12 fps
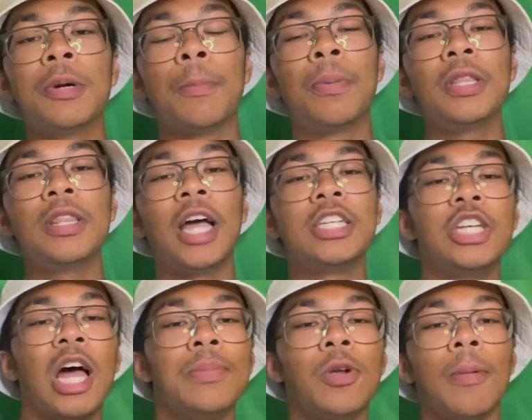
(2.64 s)
to put that
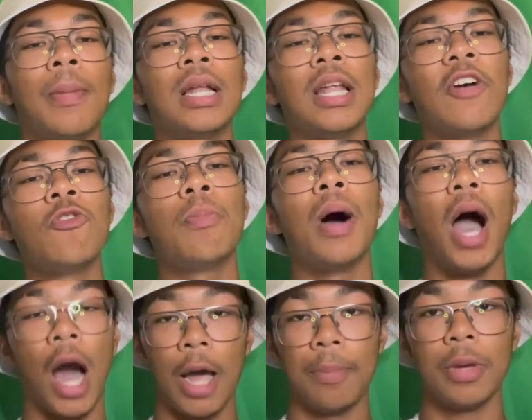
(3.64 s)
chapter of my life
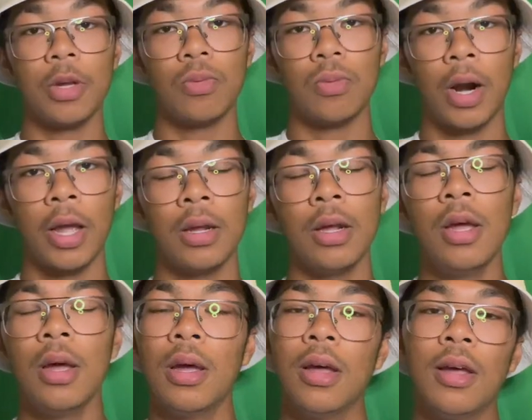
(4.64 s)
behind me, right?
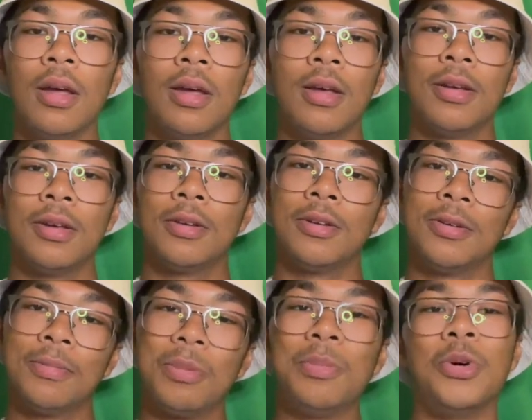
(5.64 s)

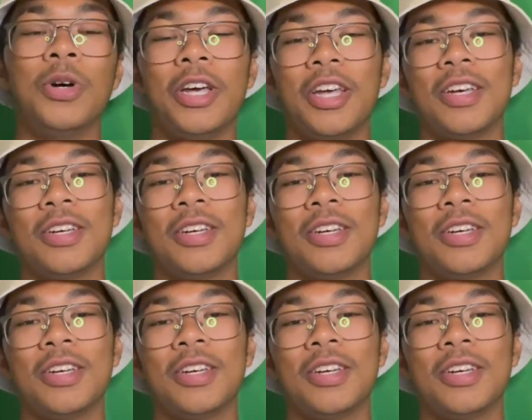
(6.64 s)
But boy,